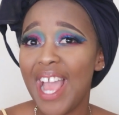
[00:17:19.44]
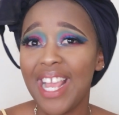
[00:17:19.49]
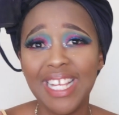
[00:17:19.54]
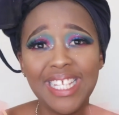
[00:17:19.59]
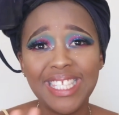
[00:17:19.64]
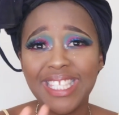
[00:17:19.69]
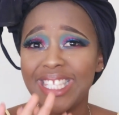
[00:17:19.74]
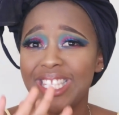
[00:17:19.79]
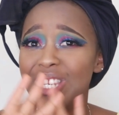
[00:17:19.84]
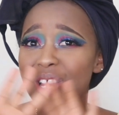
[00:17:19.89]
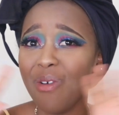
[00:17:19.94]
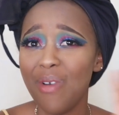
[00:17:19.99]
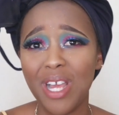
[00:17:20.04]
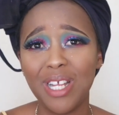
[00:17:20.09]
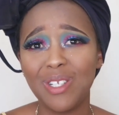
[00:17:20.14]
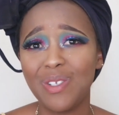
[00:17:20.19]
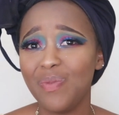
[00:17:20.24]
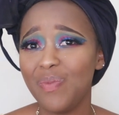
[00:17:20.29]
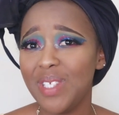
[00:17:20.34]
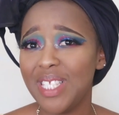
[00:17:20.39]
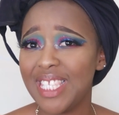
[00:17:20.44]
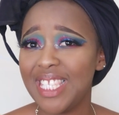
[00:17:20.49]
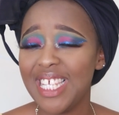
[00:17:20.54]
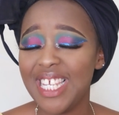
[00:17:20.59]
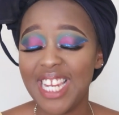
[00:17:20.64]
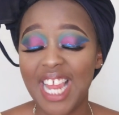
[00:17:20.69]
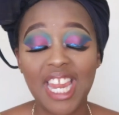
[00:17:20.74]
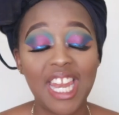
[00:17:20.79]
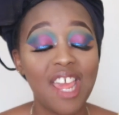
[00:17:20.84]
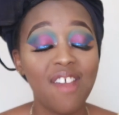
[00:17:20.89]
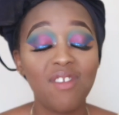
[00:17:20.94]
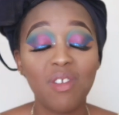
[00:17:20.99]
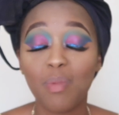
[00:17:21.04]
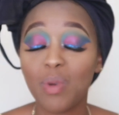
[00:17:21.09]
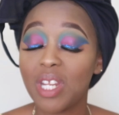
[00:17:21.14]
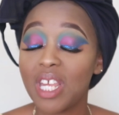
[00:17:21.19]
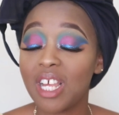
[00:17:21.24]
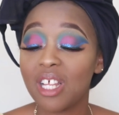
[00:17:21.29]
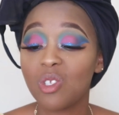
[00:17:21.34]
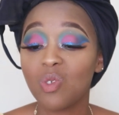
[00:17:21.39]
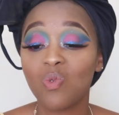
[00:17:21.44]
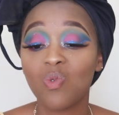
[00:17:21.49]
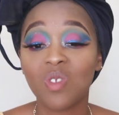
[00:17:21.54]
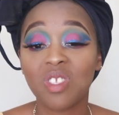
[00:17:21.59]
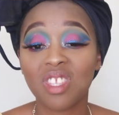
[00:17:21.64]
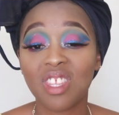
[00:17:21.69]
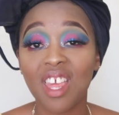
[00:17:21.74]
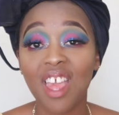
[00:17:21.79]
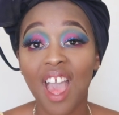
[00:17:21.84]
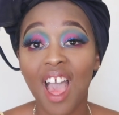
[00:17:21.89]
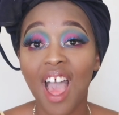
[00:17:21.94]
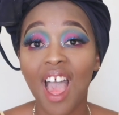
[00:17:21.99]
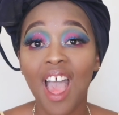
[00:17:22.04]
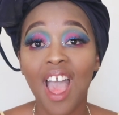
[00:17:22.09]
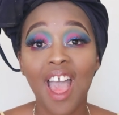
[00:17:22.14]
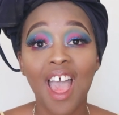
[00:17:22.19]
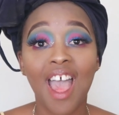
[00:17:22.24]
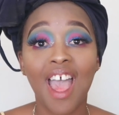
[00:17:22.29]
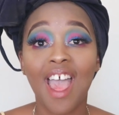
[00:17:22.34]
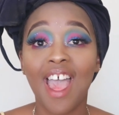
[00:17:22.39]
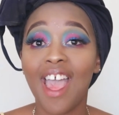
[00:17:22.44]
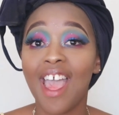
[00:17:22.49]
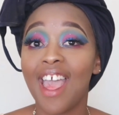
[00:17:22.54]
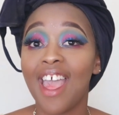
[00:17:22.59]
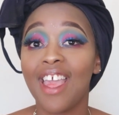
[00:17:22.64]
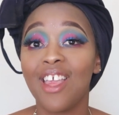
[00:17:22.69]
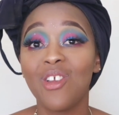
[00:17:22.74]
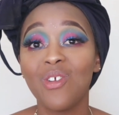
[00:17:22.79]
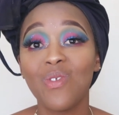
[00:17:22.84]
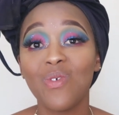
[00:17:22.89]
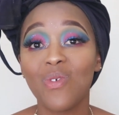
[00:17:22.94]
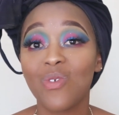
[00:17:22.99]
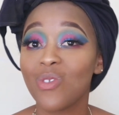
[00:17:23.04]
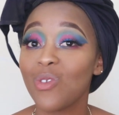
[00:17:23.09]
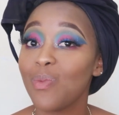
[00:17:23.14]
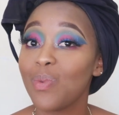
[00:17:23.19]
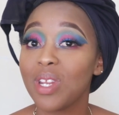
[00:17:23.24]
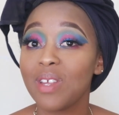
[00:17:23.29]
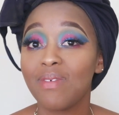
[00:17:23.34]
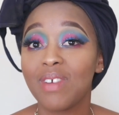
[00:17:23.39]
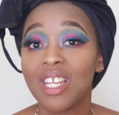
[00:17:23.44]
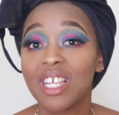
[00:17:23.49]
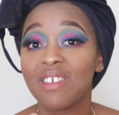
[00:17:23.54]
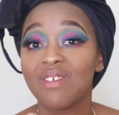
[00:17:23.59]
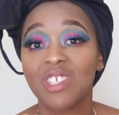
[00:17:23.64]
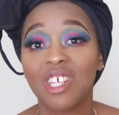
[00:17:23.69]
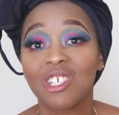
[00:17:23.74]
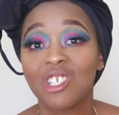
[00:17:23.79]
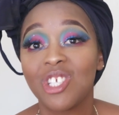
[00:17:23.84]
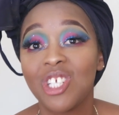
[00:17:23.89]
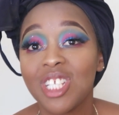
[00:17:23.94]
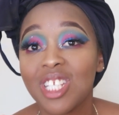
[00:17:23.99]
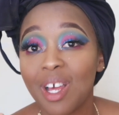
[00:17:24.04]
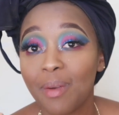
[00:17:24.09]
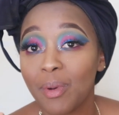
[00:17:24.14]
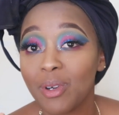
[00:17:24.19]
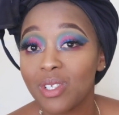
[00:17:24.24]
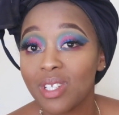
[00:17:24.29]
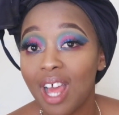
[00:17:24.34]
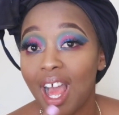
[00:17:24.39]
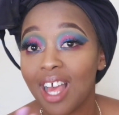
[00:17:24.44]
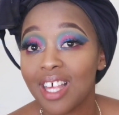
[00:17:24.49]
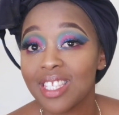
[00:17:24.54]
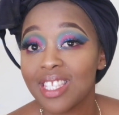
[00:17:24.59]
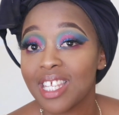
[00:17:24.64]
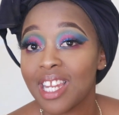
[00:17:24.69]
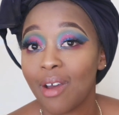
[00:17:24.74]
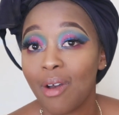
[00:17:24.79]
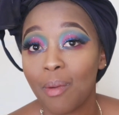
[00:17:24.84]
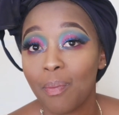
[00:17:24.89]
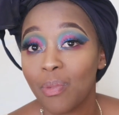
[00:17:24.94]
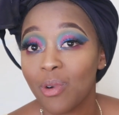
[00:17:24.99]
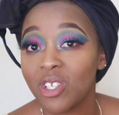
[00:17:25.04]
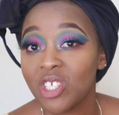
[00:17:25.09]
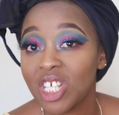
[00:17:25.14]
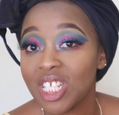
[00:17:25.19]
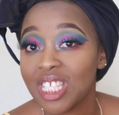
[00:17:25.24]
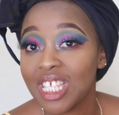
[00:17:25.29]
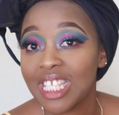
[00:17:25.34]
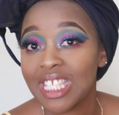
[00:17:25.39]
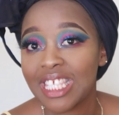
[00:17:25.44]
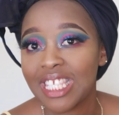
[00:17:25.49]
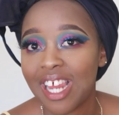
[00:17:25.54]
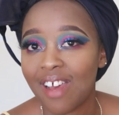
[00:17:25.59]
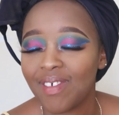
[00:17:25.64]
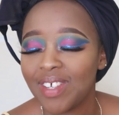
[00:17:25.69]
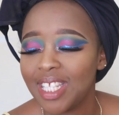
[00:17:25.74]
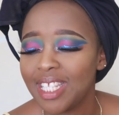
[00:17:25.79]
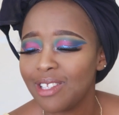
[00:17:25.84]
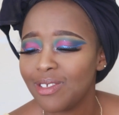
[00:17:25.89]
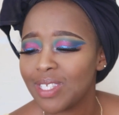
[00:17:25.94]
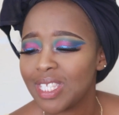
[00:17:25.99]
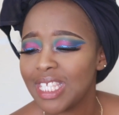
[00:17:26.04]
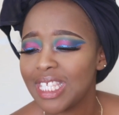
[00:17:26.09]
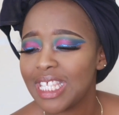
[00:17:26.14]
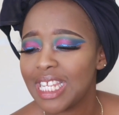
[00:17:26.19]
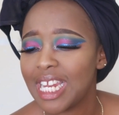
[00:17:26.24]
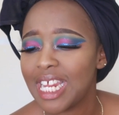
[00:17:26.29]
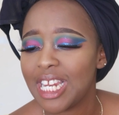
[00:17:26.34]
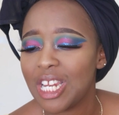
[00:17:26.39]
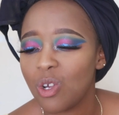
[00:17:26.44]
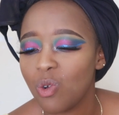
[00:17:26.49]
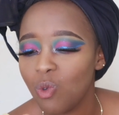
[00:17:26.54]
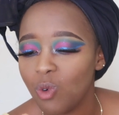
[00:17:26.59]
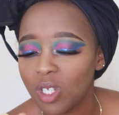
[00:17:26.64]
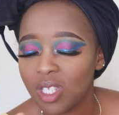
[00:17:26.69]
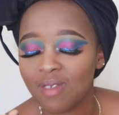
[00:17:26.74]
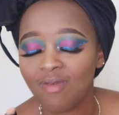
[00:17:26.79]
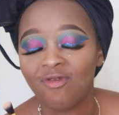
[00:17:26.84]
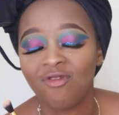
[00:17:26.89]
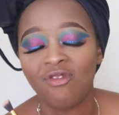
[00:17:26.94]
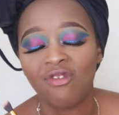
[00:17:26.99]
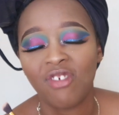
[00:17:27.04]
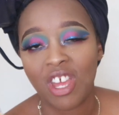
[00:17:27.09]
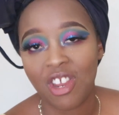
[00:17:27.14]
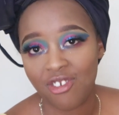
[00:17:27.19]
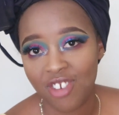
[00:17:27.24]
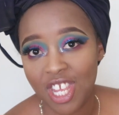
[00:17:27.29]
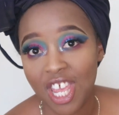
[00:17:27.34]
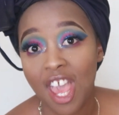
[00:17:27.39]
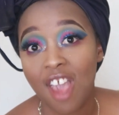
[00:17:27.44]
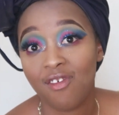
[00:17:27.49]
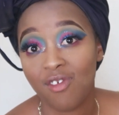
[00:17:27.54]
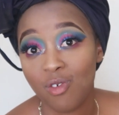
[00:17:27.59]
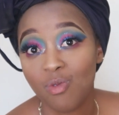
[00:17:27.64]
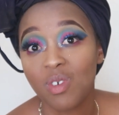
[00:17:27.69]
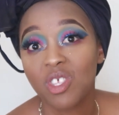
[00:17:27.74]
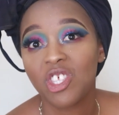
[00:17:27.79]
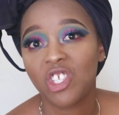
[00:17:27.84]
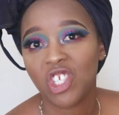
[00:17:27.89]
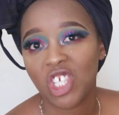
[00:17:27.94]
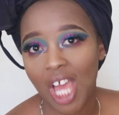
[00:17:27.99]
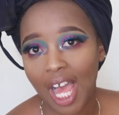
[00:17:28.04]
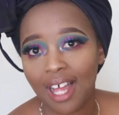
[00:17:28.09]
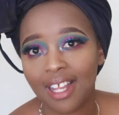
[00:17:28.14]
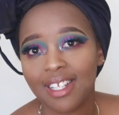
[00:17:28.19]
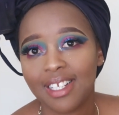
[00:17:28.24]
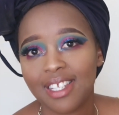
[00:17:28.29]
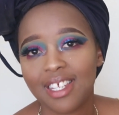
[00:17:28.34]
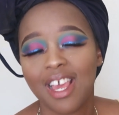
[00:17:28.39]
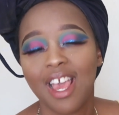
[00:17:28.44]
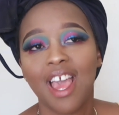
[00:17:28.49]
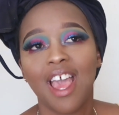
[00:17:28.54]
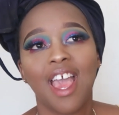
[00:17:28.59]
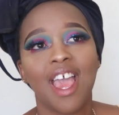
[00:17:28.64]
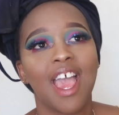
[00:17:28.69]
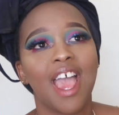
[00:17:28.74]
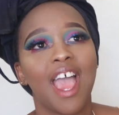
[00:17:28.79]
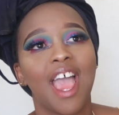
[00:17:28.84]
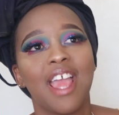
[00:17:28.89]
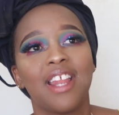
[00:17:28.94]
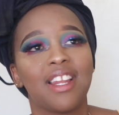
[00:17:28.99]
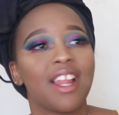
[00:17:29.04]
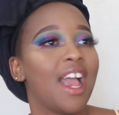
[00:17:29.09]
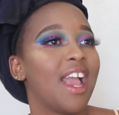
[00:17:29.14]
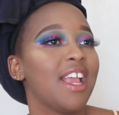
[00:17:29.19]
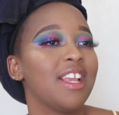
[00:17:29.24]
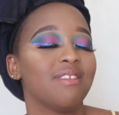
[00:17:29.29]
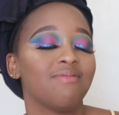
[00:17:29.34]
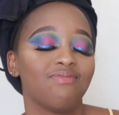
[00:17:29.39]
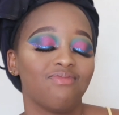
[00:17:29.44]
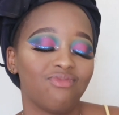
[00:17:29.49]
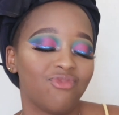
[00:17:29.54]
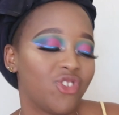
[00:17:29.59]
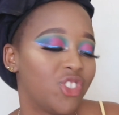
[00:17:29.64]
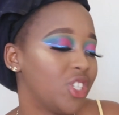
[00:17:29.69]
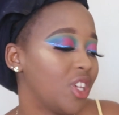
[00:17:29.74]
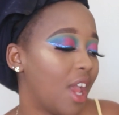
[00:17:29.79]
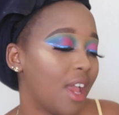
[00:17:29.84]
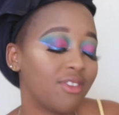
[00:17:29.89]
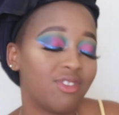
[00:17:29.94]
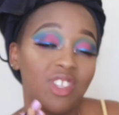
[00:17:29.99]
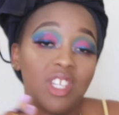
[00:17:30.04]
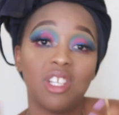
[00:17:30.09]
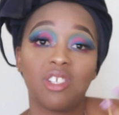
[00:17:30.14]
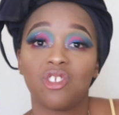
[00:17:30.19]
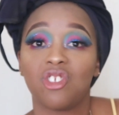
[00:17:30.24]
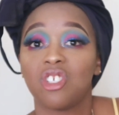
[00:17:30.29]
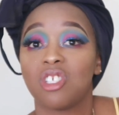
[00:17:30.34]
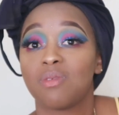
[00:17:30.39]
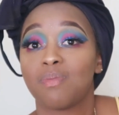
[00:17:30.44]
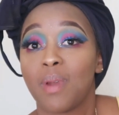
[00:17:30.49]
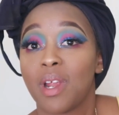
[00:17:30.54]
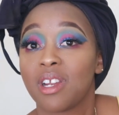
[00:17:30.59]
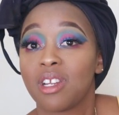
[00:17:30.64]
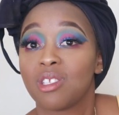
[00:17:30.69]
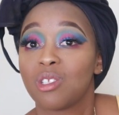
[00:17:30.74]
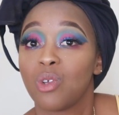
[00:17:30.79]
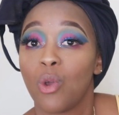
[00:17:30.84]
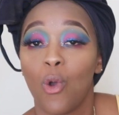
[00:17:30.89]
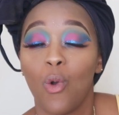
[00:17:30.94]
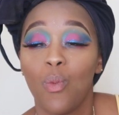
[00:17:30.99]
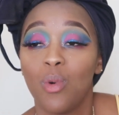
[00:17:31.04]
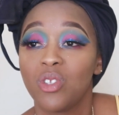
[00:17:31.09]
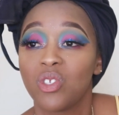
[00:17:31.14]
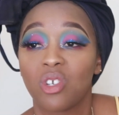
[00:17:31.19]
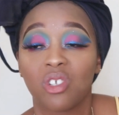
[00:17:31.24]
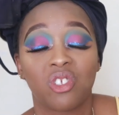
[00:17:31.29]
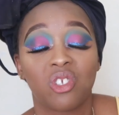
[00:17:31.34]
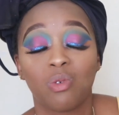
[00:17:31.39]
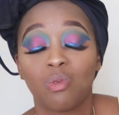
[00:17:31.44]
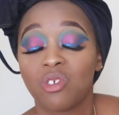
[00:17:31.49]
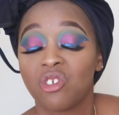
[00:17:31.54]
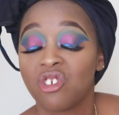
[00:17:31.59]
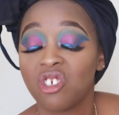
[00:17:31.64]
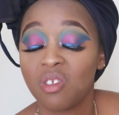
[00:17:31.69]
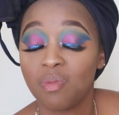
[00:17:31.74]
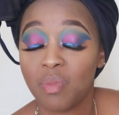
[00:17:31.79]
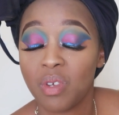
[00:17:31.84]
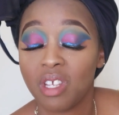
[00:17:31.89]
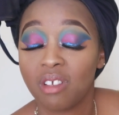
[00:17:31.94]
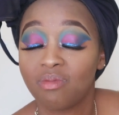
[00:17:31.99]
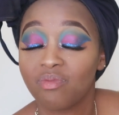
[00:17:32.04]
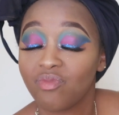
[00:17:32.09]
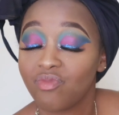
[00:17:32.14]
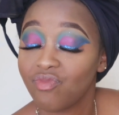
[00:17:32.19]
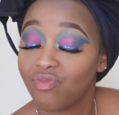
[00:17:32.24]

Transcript: is nowhere to be seen, and everybody else who's there, you know, nobody even gives a shit about us and our projects and stuff. And then there was this lady who was very heavy with child, and I think it's just pregnancy hormones, because she was just being